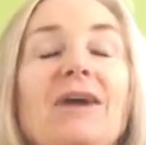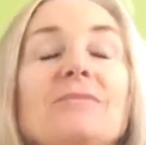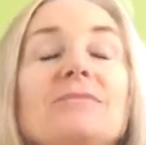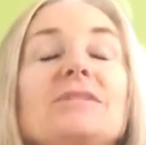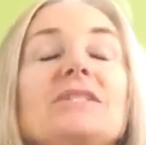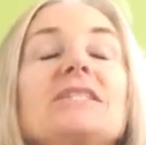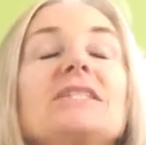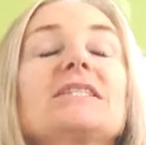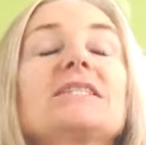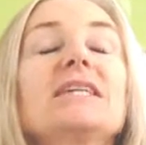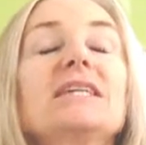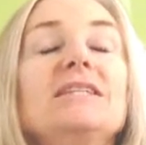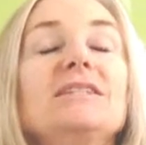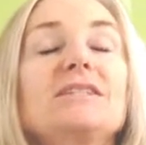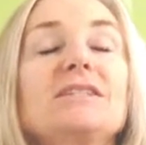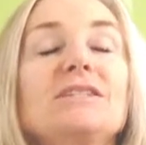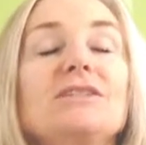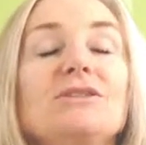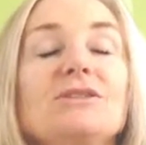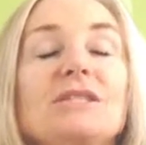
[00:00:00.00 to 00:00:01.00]
just see
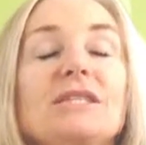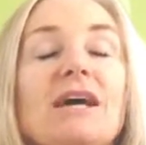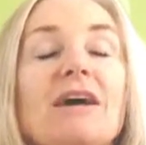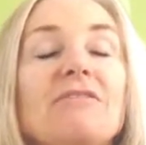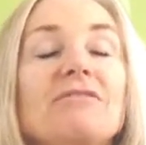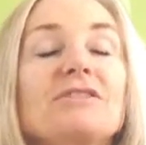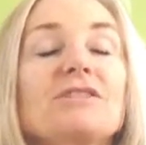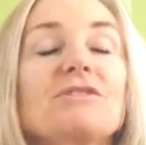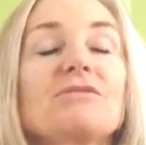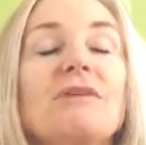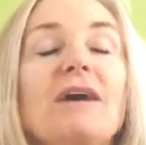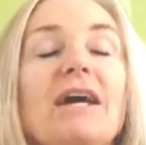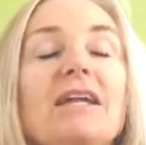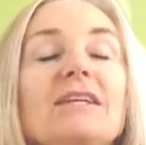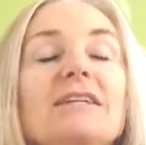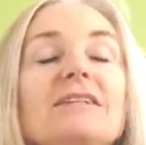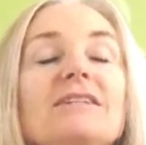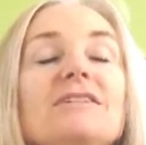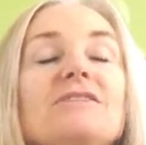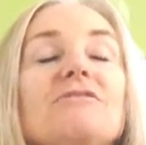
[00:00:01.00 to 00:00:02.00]
yourself
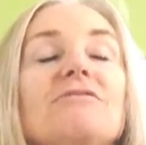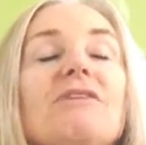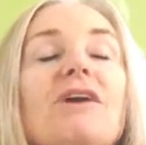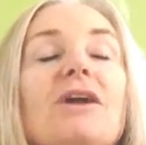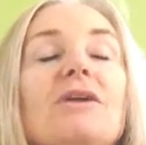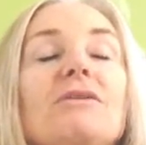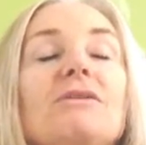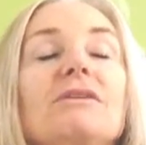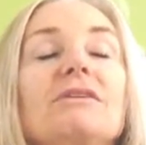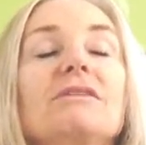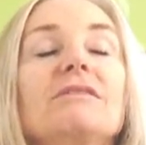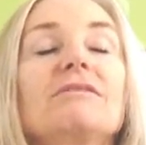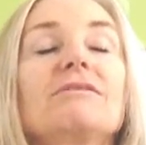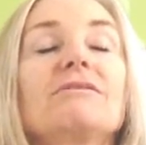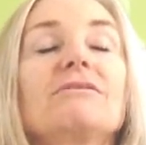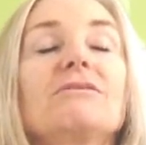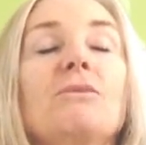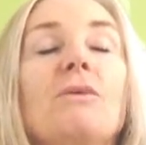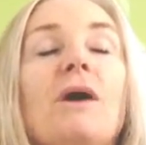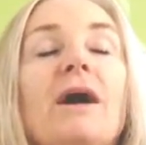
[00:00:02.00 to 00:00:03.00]
surrounded in divine
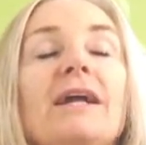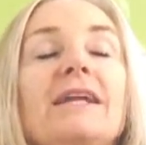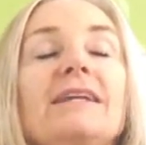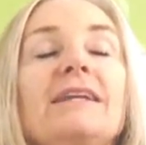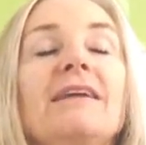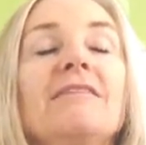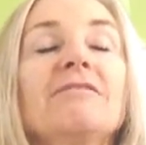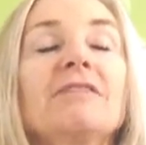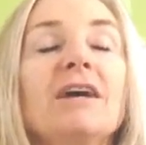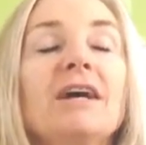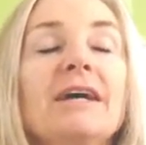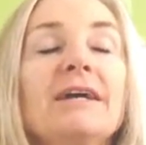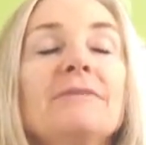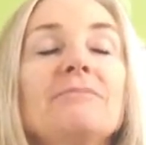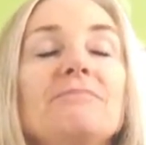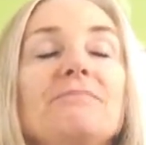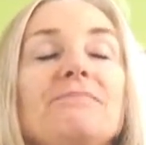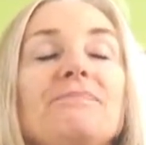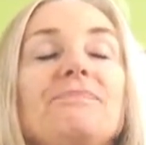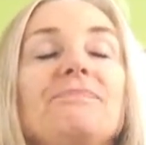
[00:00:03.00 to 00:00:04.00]
white love light.
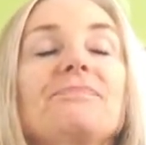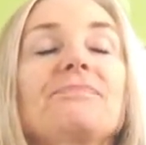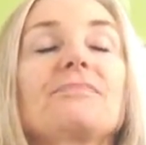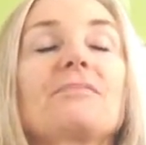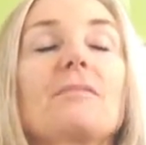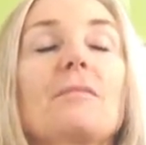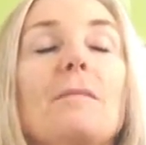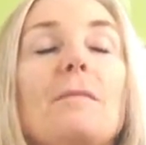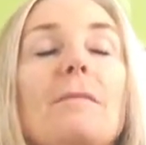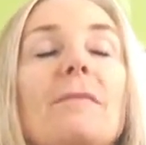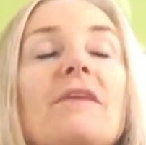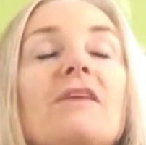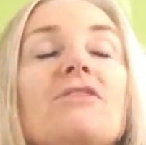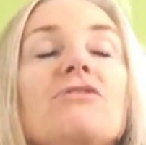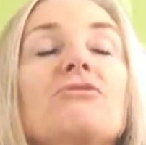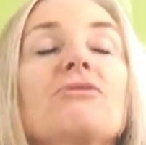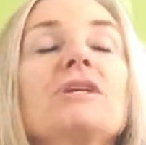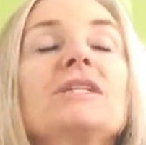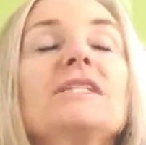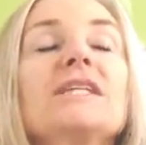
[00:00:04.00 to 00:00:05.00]

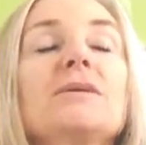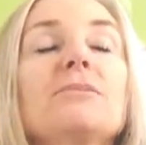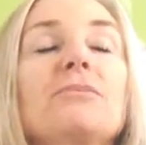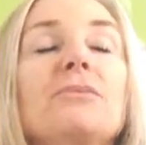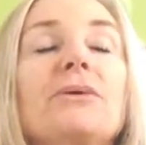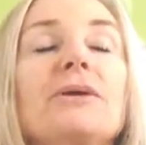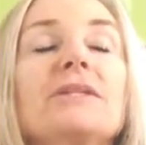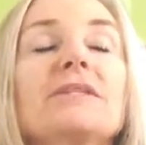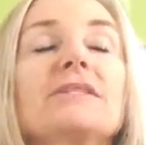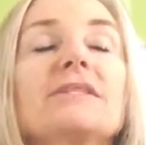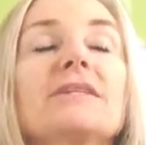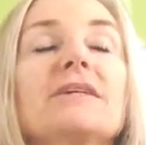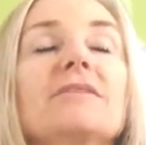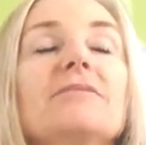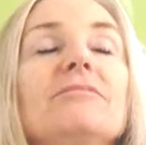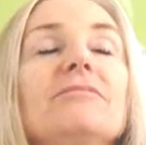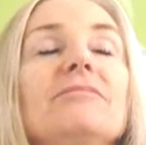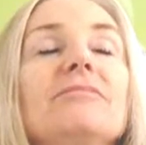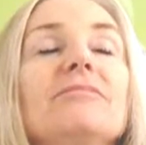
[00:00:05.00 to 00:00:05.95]
3 deep breaths in.